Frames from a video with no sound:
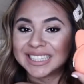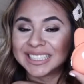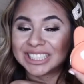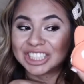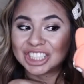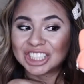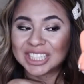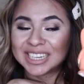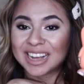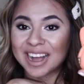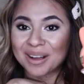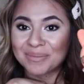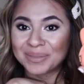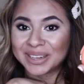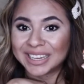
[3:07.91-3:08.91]
and she
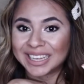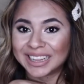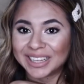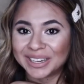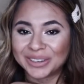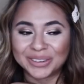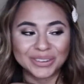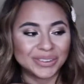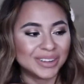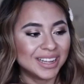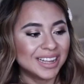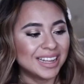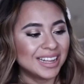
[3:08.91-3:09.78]
got me a little